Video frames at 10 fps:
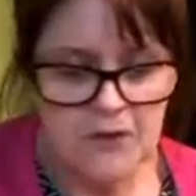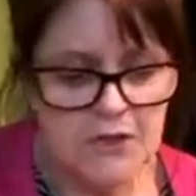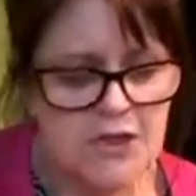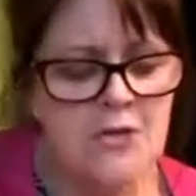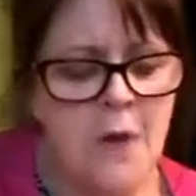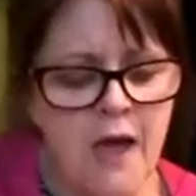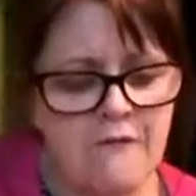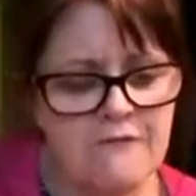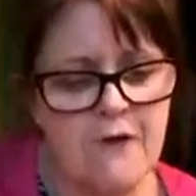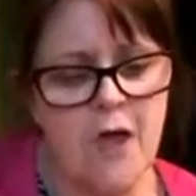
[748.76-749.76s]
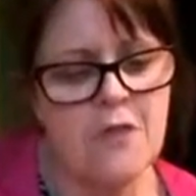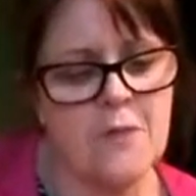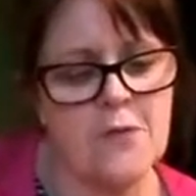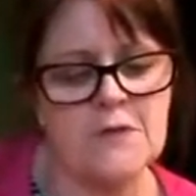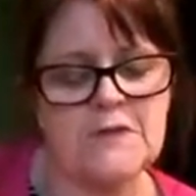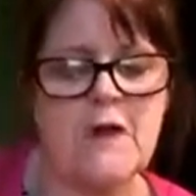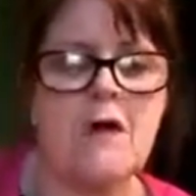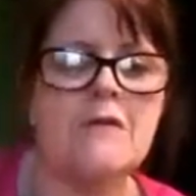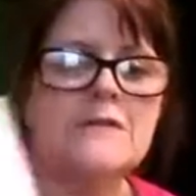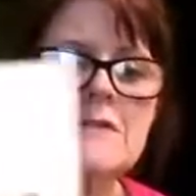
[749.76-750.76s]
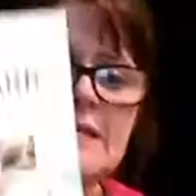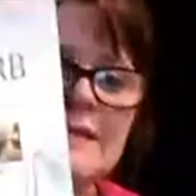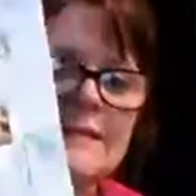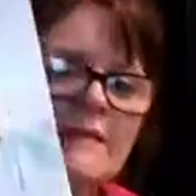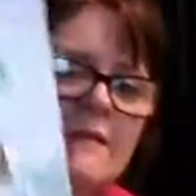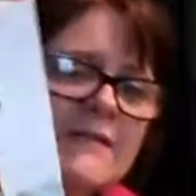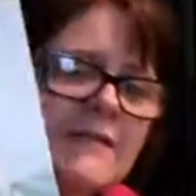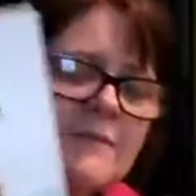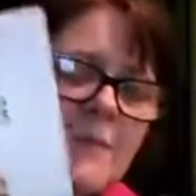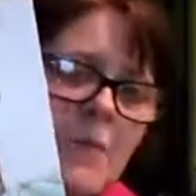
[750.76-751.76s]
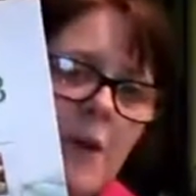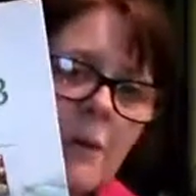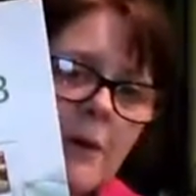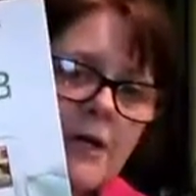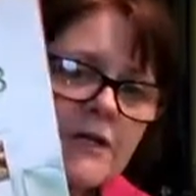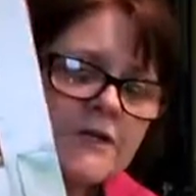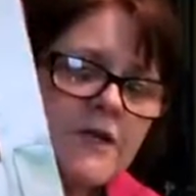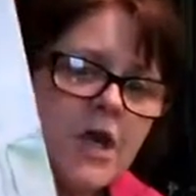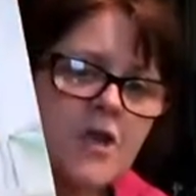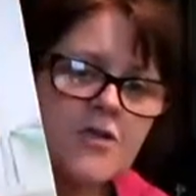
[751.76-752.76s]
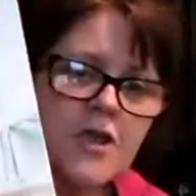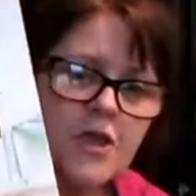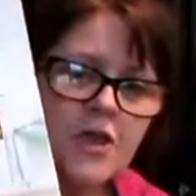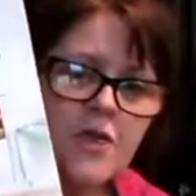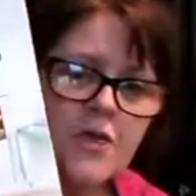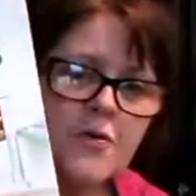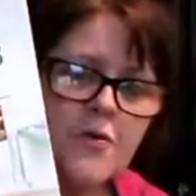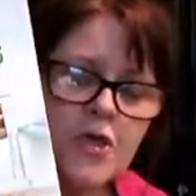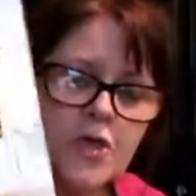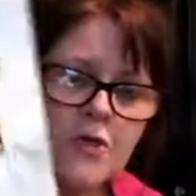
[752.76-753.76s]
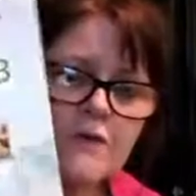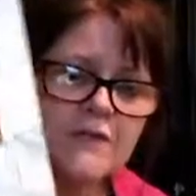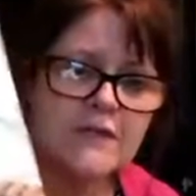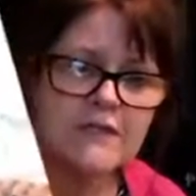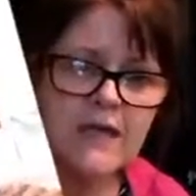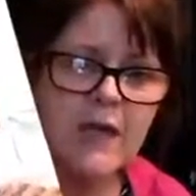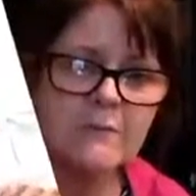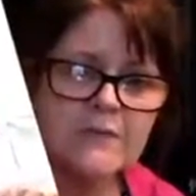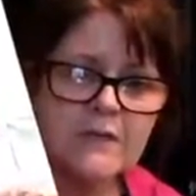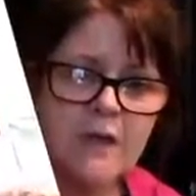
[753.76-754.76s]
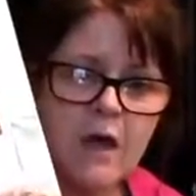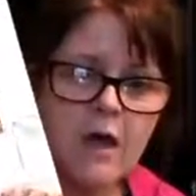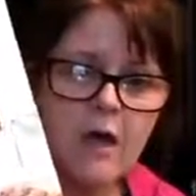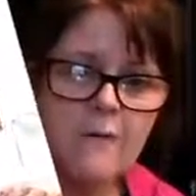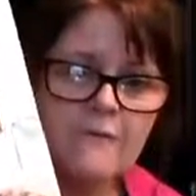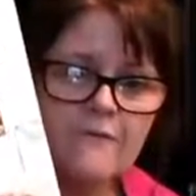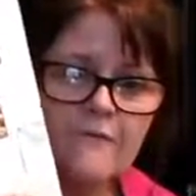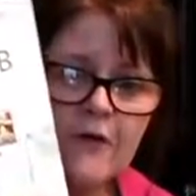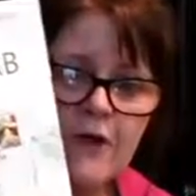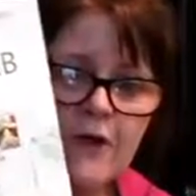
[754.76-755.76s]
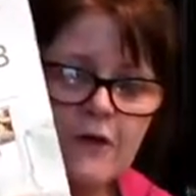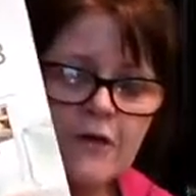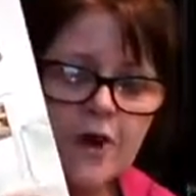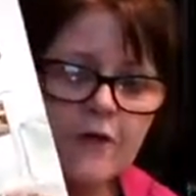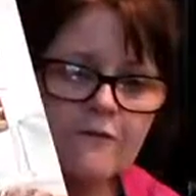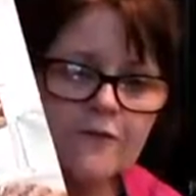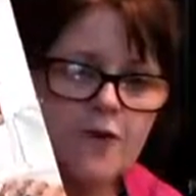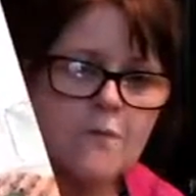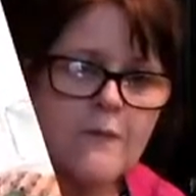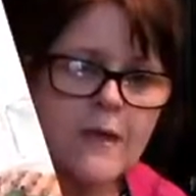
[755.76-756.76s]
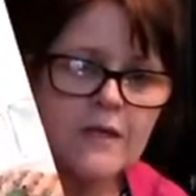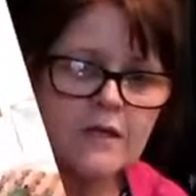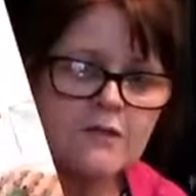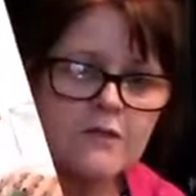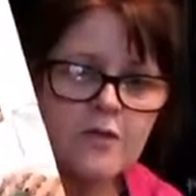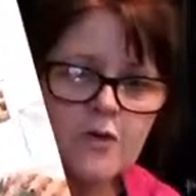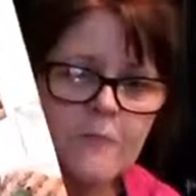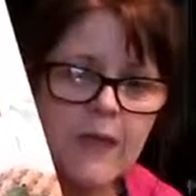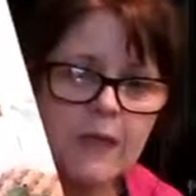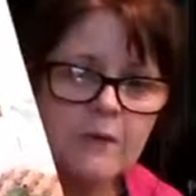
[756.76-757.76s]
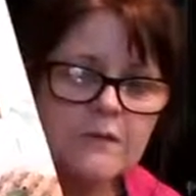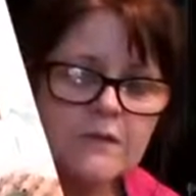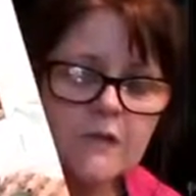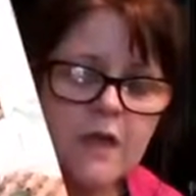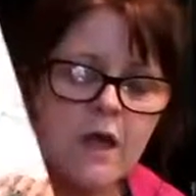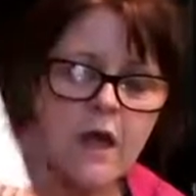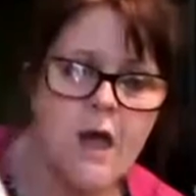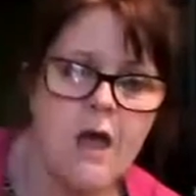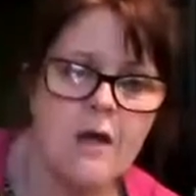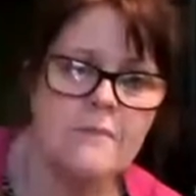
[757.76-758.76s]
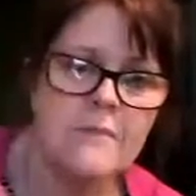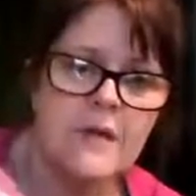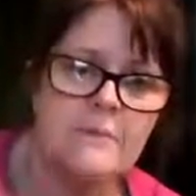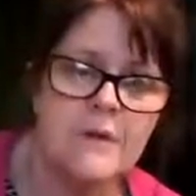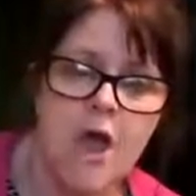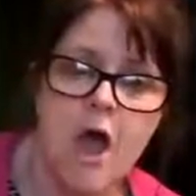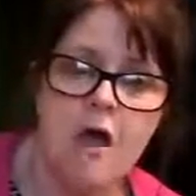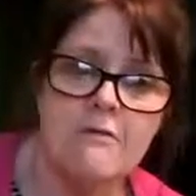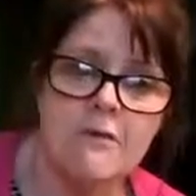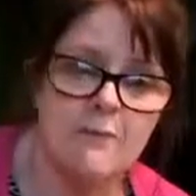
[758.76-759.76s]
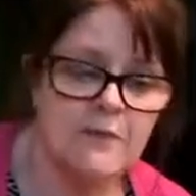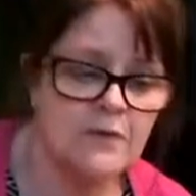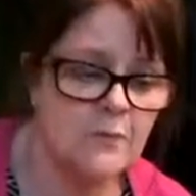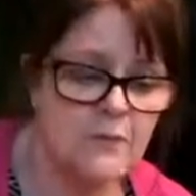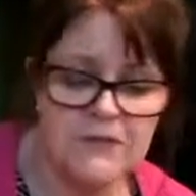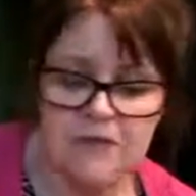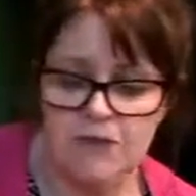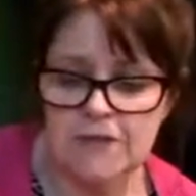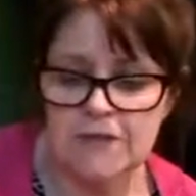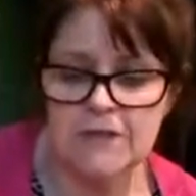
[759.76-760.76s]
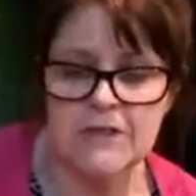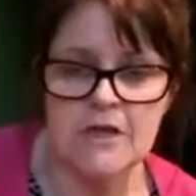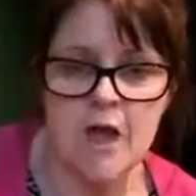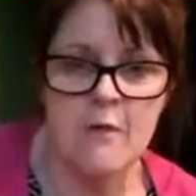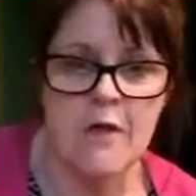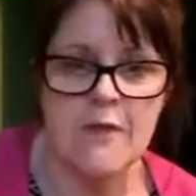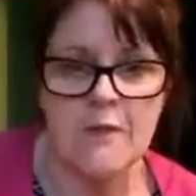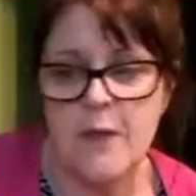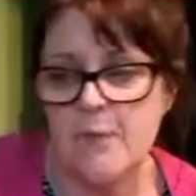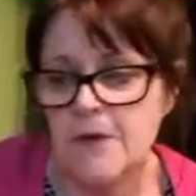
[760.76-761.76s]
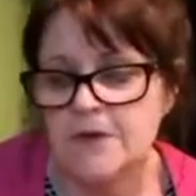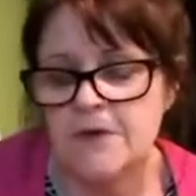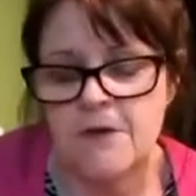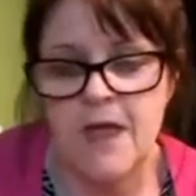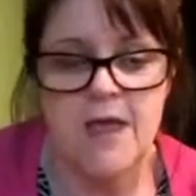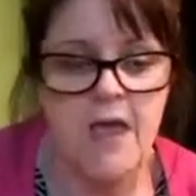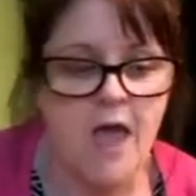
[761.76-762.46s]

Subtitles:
Do you have other books that aren't necessarily Slimming World books that you use and adapt for your menus and your meals? Let me know. I mean, I'm always interested to know what other people are doing.